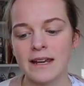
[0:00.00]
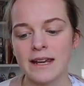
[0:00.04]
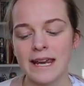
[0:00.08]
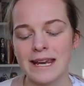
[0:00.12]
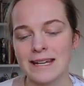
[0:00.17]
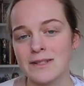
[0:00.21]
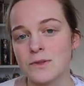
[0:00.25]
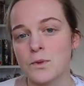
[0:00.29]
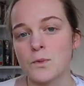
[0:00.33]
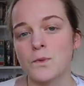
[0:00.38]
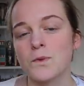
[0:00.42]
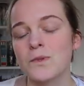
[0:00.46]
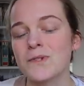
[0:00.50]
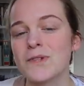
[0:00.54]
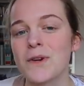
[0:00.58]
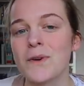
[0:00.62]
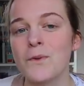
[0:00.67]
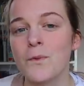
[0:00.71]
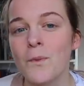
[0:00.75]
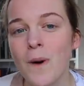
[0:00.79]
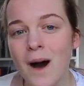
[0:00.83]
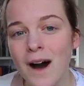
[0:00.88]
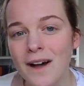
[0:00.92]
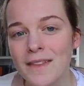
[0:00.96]
is
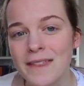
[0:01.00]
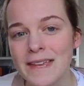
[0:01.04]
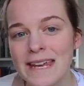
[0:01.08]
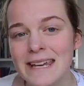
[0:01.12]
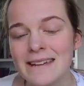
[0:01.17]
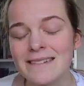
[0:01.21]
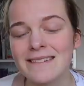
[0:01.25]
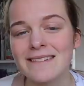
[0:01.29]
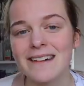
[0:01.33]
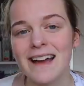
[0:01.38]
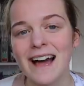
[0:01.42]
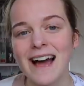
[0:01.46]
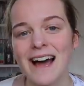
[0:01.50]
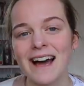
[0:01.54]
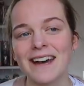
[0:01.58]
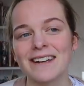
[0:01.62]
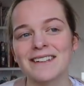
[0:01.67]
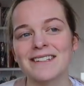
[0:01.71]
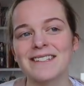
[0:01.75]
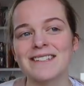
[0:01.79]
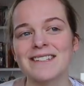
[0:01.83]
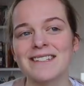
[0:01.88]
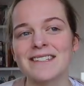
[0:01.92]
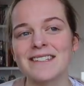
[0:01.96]
also worthy,
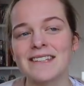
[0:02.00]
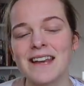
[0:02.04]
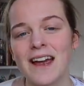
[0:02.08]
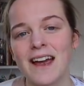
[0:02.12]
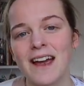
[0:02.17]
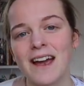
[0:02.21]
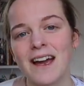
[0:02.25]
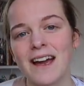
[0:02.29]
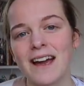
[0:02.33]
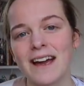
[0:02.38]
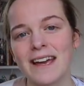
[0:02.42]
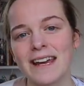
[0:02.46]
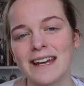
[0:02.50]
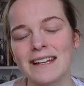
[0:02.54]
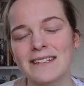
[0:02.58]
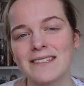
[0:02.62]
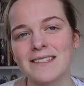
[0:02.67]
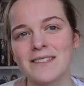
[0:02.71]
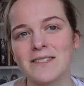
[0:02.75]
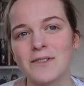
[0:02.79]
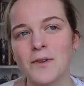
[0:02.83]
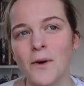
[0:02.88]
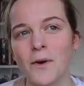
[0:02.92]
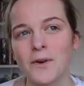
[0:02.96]
and
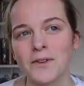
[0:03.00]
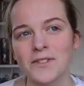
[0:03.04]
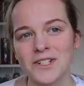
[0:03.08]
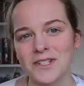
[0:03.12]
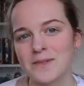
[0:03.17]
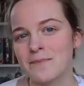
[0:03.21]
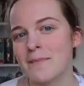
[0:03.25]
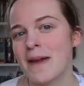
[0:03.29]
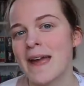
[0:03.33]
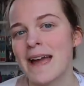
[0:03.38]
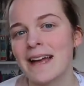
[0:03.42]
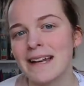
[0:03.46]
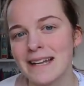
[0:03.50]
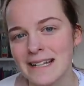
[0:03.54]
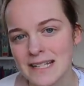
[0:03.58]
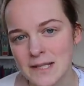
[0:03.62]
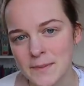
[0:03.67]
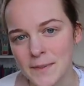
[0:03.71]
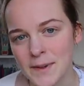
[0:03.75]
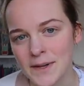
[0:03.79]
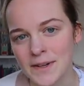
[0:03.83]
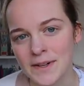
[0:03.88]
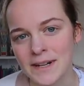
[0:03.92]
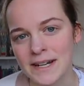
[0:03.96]
it's not just male
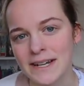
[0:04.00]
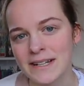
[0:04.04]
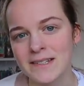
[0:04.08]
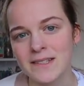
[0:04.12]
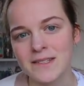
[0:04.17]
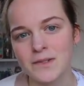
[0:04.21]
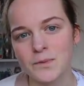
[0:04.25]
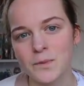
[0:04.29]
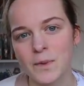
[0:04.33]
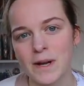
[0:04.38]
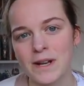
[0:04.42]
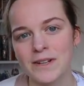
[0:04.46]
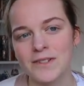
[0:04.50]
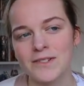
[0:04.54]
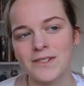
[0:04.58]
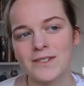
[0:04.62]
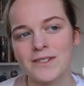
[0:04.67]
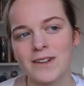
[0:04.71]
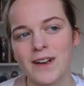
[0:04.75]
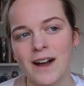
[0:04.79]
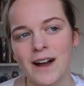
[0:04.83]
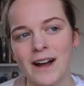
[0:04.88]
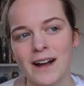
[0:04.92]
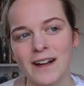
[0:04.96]
experience,
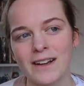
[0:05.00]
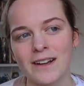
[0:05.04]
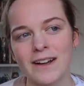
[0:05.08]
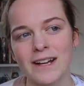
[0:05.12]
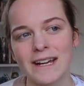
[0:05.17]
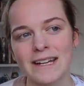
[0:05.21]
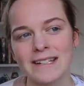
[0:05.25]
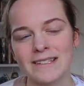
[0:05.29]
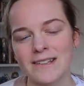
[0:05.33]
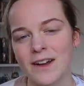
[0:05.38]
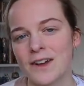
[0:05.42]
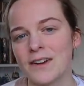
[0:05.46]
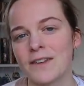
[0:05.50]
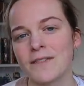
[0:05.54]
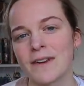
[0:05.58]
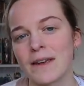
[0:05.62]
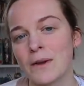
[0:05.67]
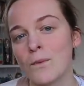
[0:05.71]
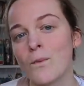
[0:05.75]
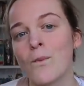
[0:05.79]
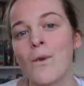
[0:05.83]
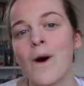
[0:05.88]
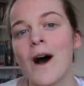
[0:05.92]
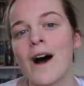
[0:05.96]
which is kind of
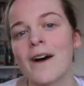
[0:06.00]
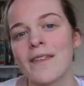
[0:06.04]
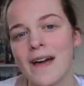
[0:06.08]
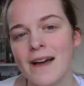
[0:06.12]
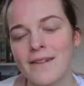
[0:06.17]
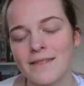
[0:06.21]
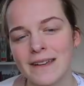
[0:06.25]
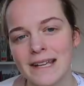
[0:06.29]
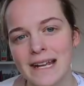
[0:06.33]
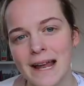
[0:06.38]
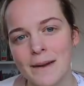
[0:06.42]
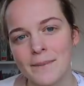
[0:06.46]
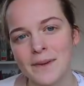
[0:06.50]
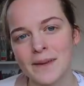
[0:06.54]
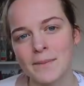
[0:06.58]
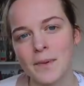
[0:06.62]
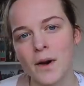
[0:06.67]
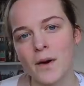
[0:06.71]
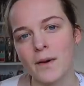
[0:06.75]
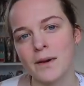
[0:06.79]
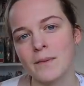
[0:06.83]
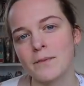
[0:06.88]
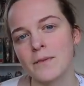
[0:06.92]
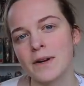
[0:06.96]
like worth having an epic
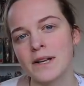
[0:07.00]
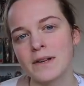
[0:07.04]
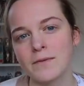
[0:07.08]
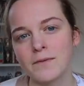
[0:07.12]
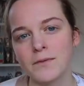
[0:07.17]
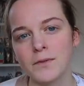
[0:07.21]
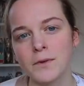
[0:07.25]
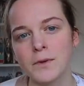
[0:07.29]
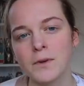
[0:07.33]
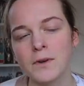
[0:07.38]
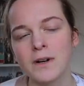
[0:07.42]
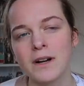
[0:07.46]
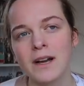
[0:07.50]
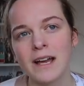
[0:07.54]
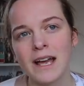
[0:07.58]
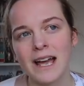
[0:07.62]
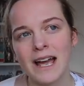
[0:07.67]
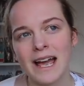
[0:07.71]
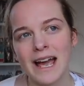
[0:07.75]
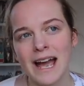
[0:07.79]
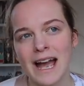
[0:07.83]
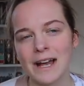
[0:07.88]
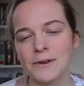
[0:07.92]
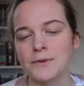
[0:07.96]
poem written for.
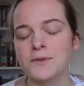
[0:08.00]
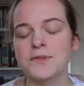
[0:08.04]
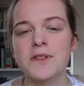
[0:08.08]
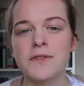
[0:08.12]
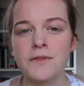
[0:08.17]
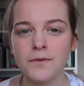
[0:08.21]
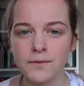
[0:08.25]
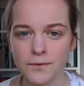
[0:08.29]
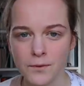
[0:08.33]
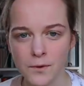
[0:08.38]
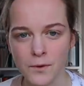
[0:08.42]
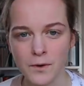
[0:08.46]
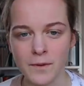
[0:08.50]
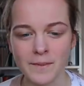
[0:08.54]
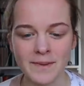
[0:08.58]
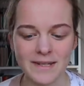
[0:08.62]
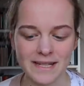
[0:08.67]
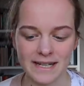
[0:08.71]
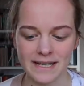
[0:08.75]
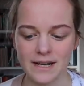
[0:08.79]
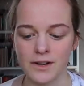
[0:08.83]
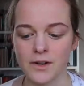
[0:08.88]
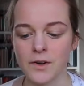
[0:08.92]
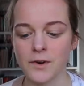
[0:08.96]
And also the form is
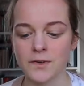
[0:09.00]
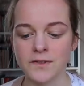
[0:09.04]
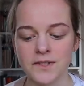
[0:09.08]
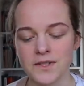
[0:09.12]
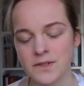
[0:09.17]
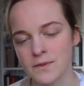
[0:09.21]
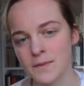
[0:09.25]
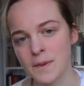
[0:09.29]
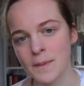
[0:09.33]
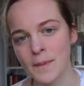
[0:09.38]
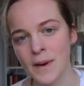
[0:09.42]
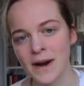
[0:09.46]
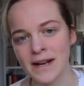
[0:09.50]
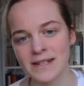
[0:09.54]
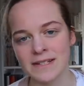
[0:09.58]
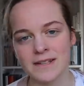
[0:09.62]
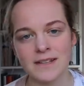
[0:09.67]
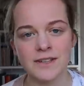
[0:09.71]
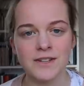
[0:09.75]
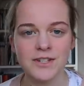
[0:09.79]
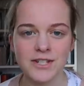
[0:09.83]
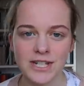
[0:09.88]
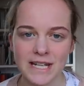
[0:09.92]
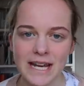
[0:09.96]
like a constant reminder
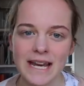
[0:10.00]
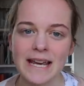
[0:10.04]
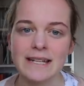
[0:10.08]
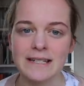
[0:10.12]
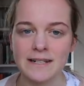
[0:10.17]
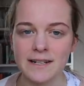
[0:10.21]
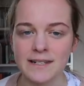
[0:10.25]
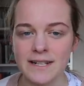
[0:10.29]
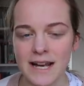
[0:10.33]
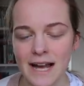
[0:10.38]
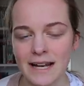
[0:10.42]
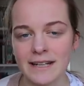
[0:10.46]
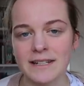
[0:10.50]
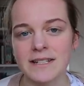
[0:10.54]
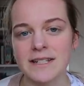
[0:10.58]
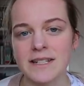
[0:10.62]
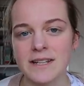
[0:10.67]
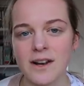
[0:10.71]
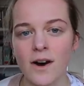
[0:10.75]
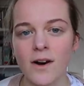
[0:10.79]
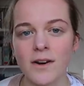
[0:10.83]
that she is a talented